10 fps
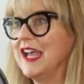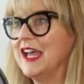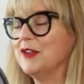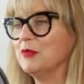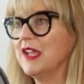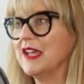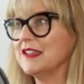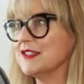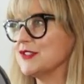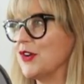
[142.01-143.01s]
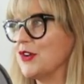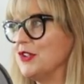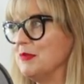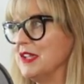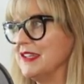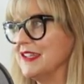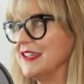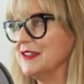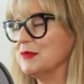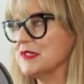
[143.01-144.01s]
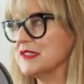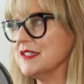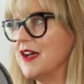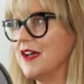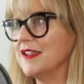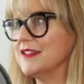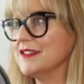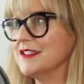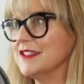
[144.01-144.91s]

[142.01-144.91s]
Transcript: and we had this argument, and it was not